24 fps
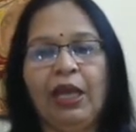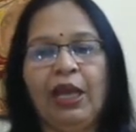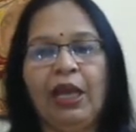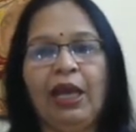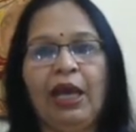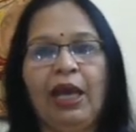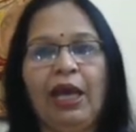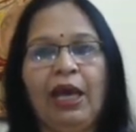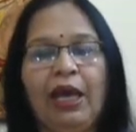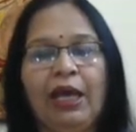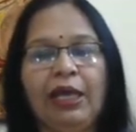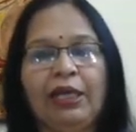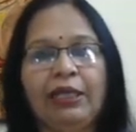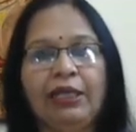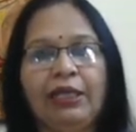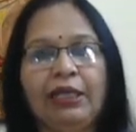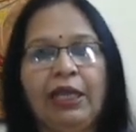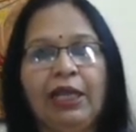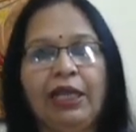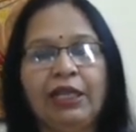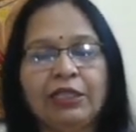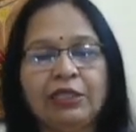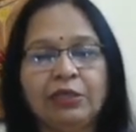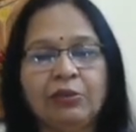And
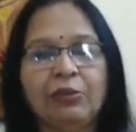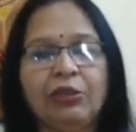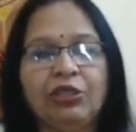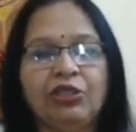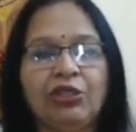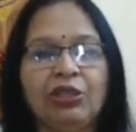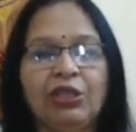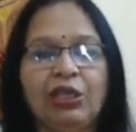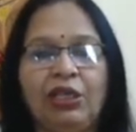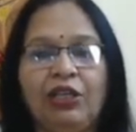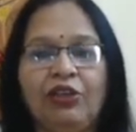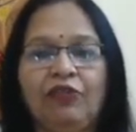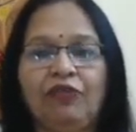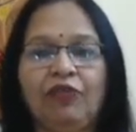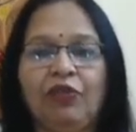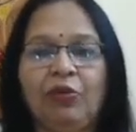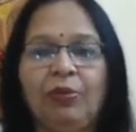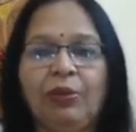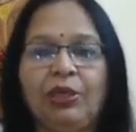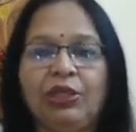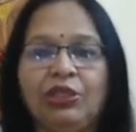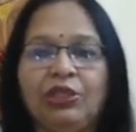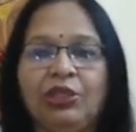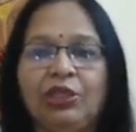asymmetrical
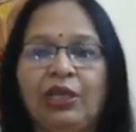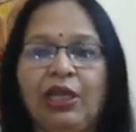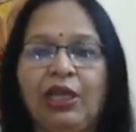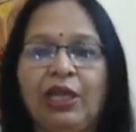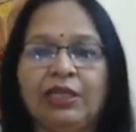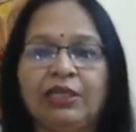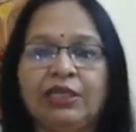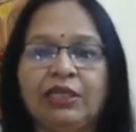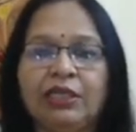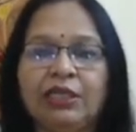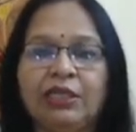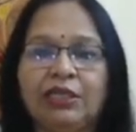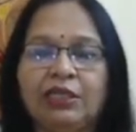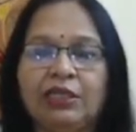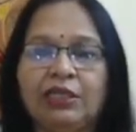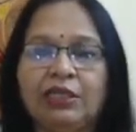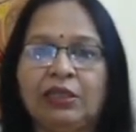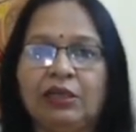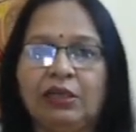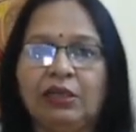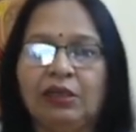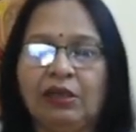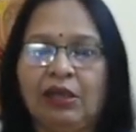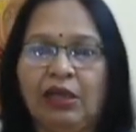information exists
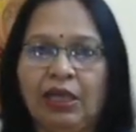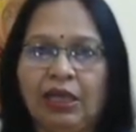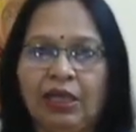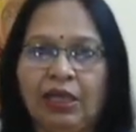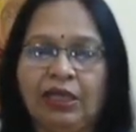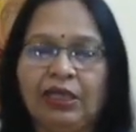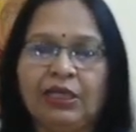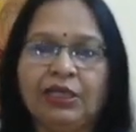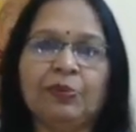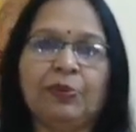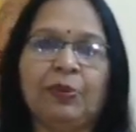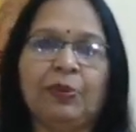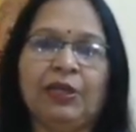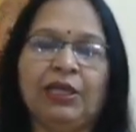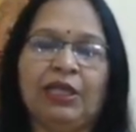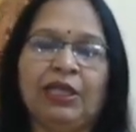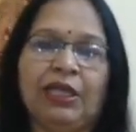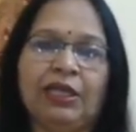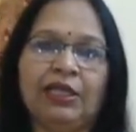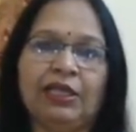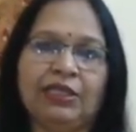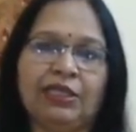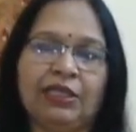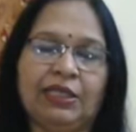in this
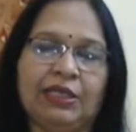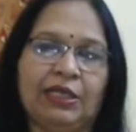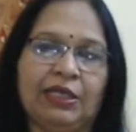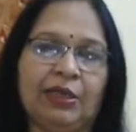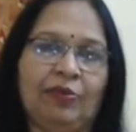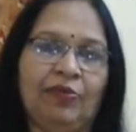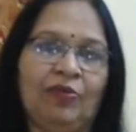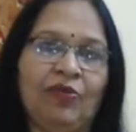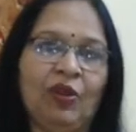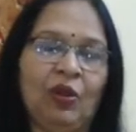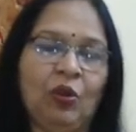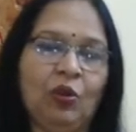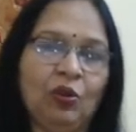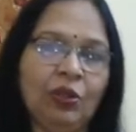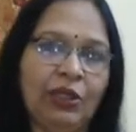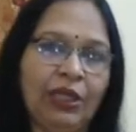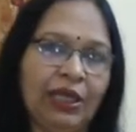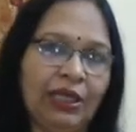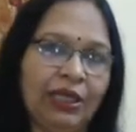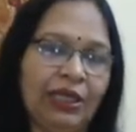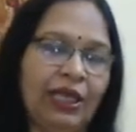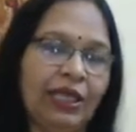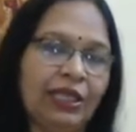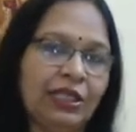particular system. We know
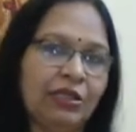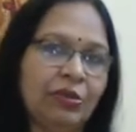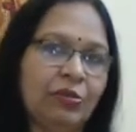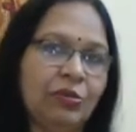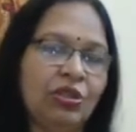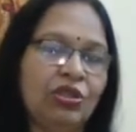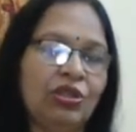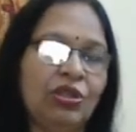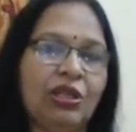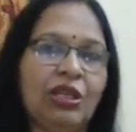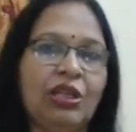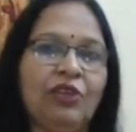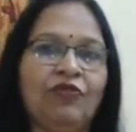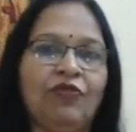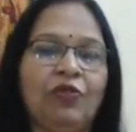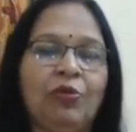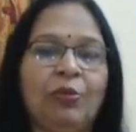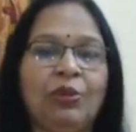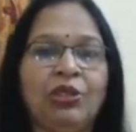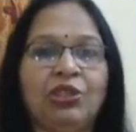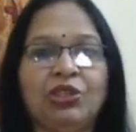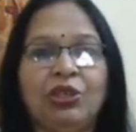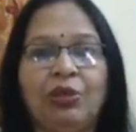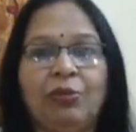that asymmetric
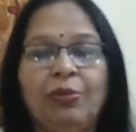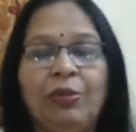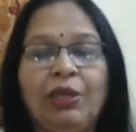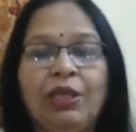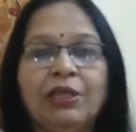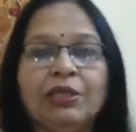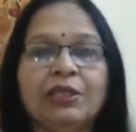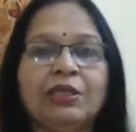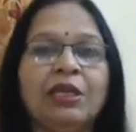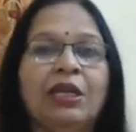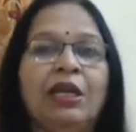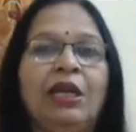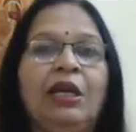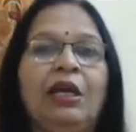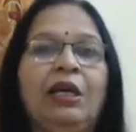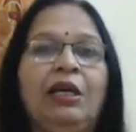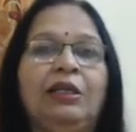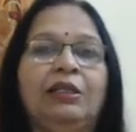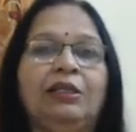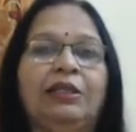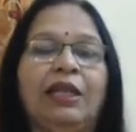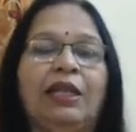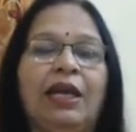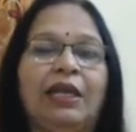information means
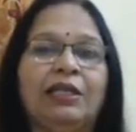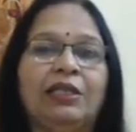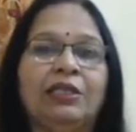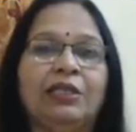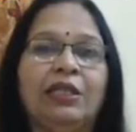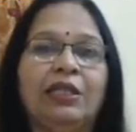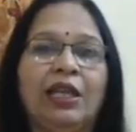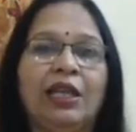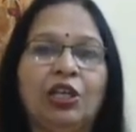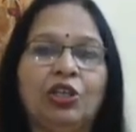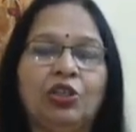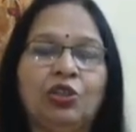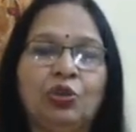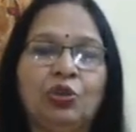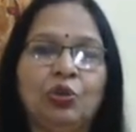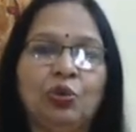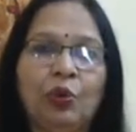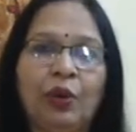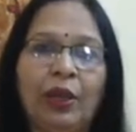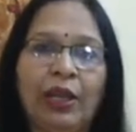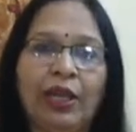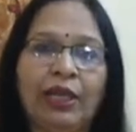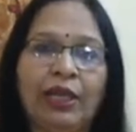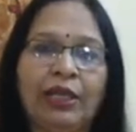that there are
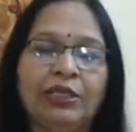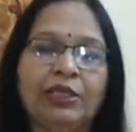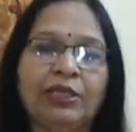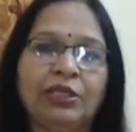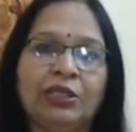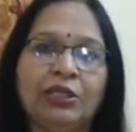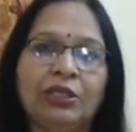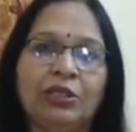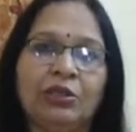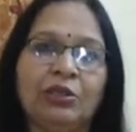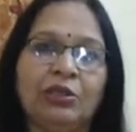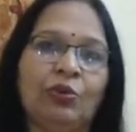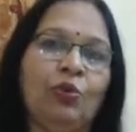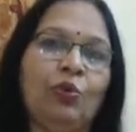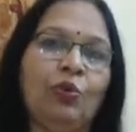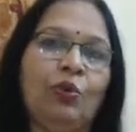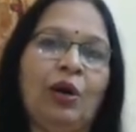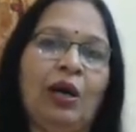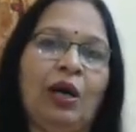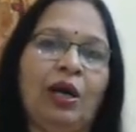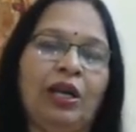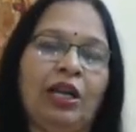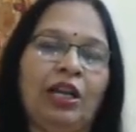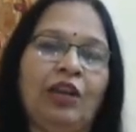two agents who
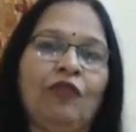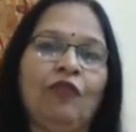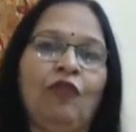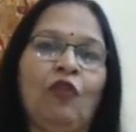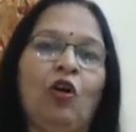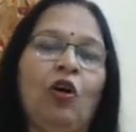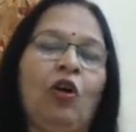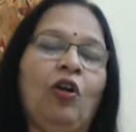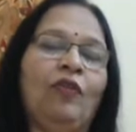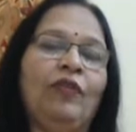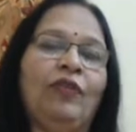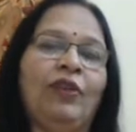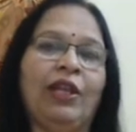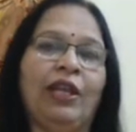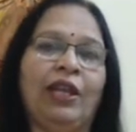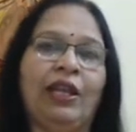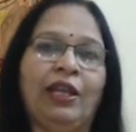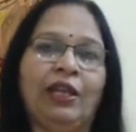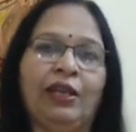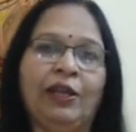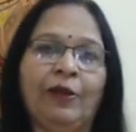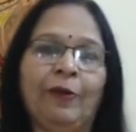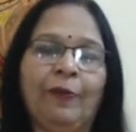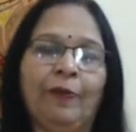are involved
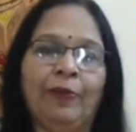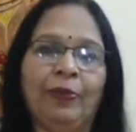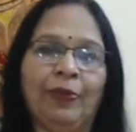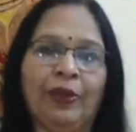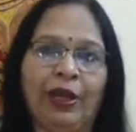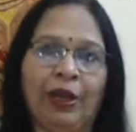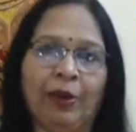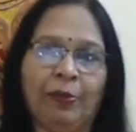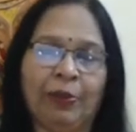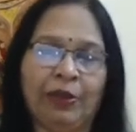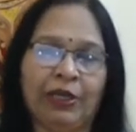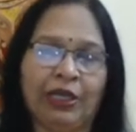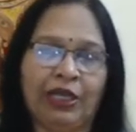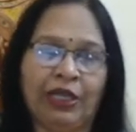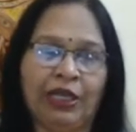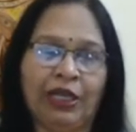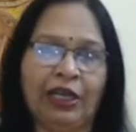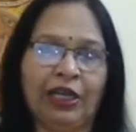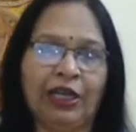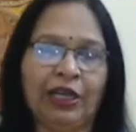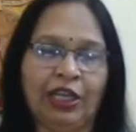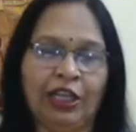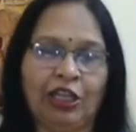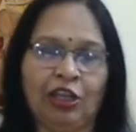in a particular
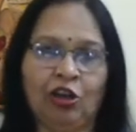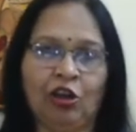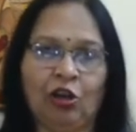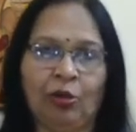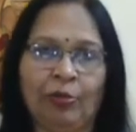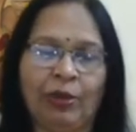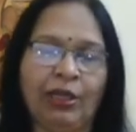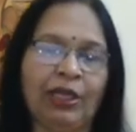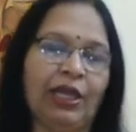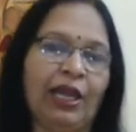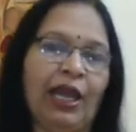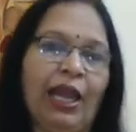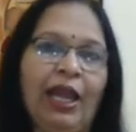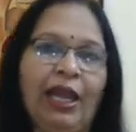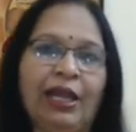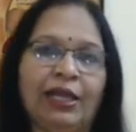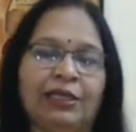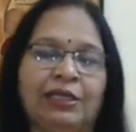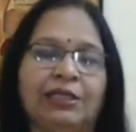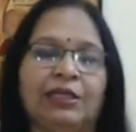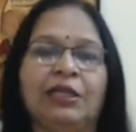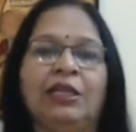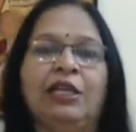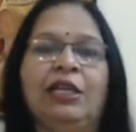economic
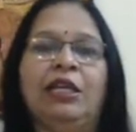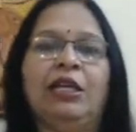act.